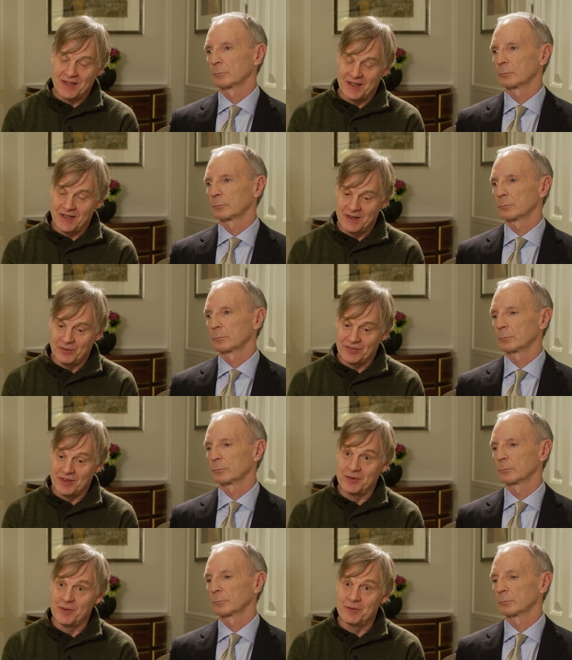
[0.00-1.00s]
Speaker 1: Uh, I want to
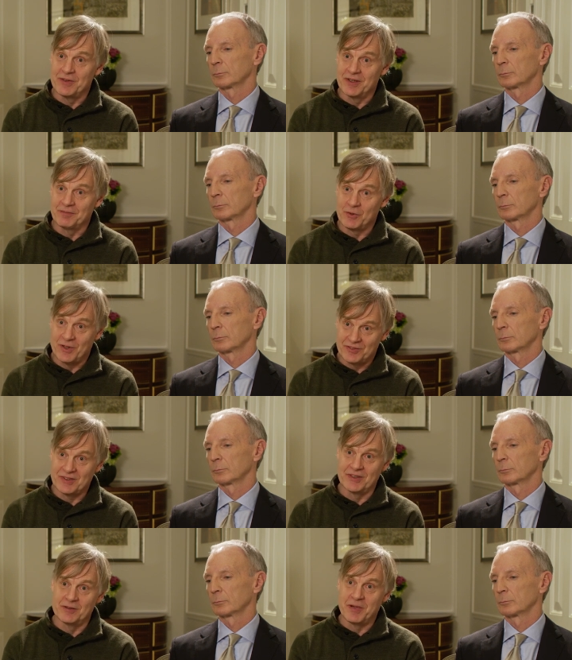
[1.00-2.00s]
come away with a
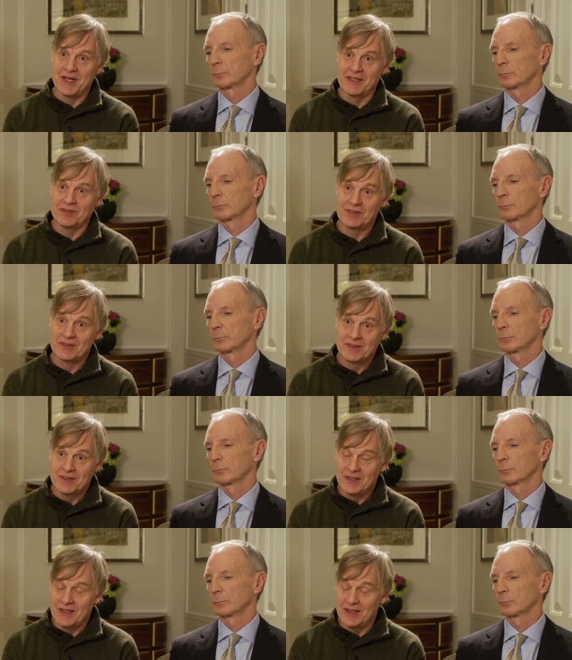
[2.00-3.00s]
question, a debate,
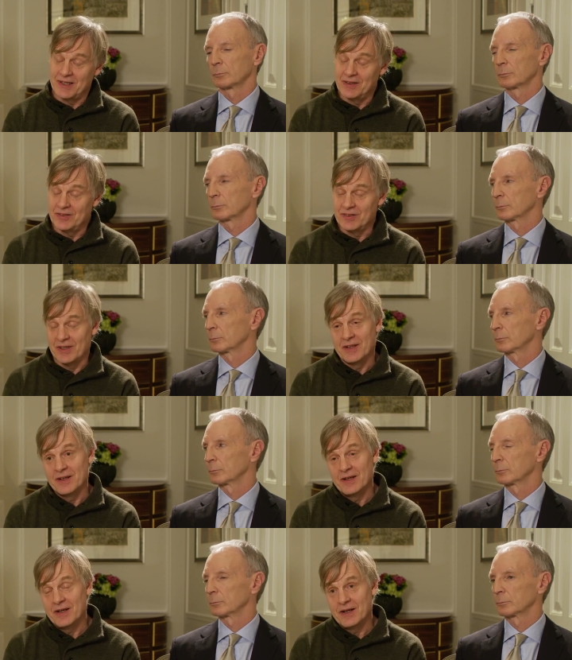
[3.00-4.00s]
and
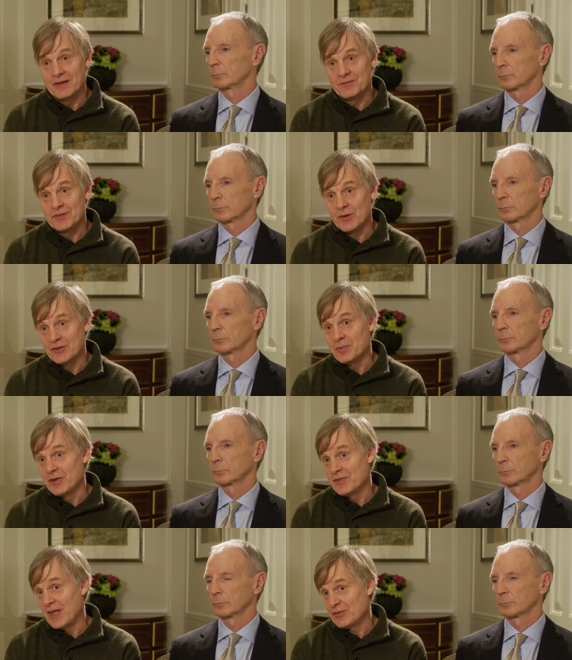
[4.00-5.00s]
uh, so I
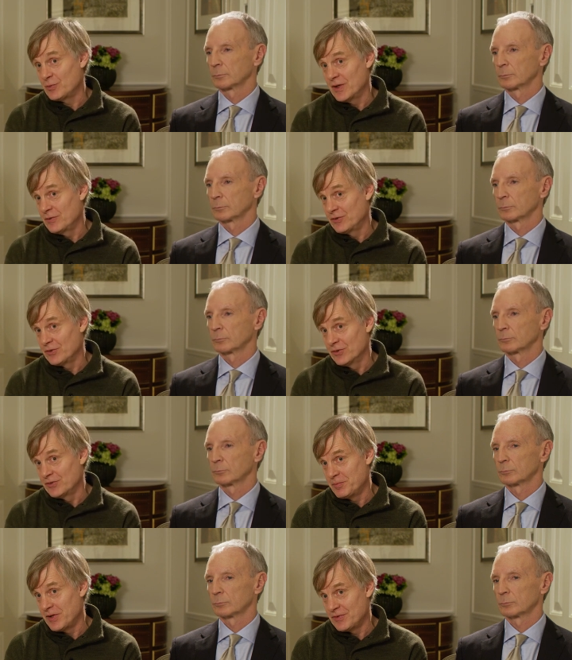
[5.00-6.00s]
suppose that's why I was drawn
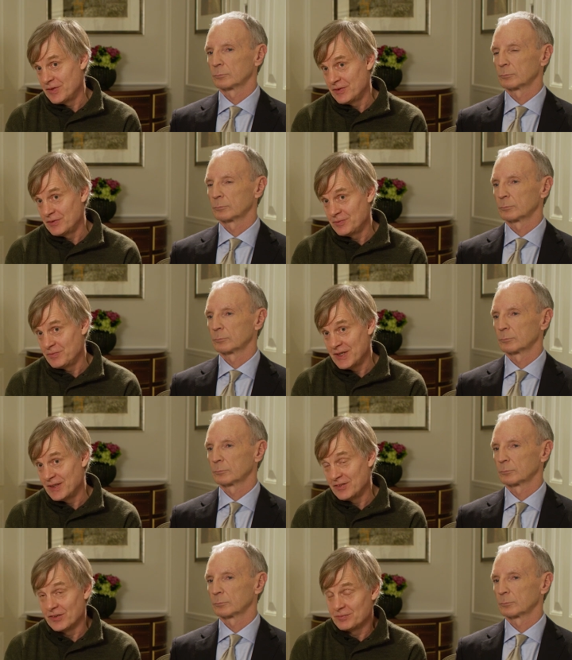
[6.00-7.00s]
to both those
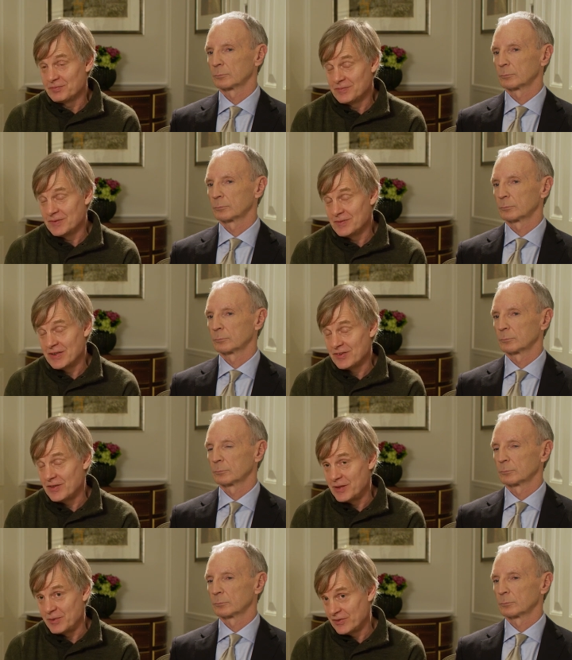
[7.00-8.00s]
things. Not
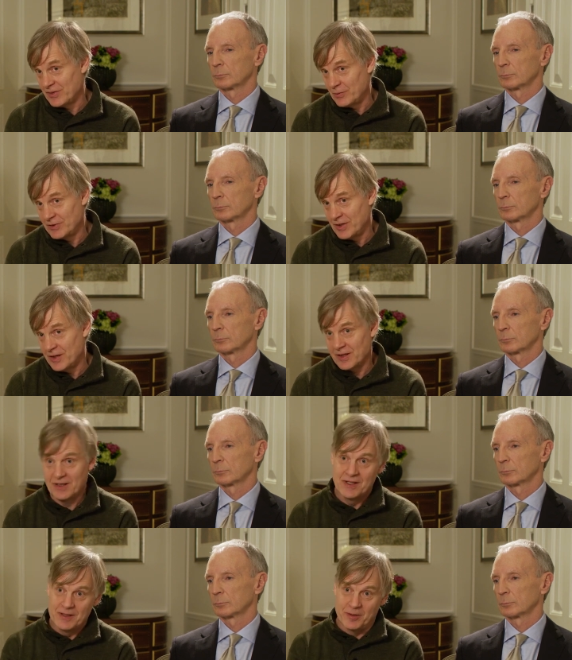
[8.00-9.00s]
necessarily because they were
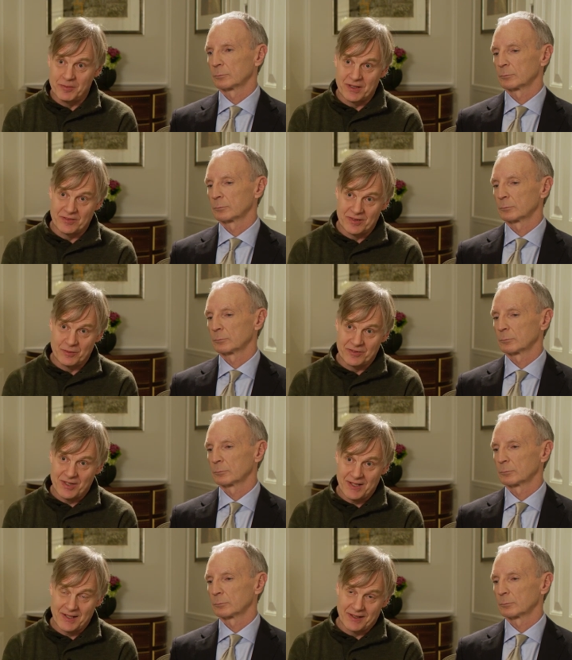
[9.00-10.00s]
dark, but because they were
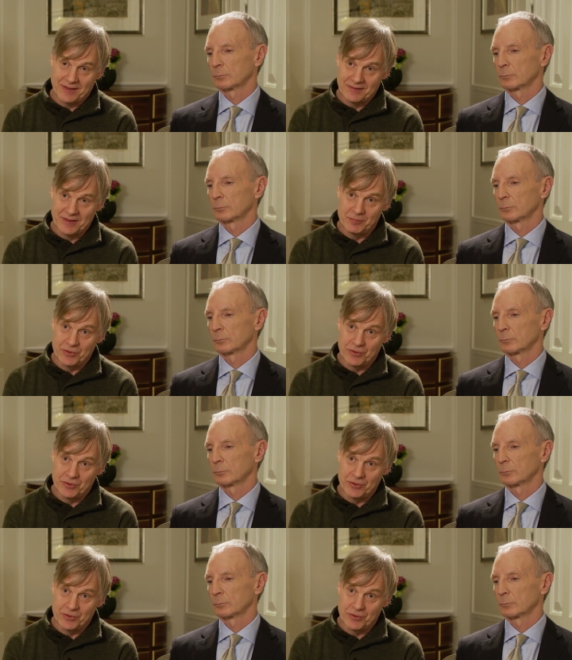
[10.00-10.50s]
tackling an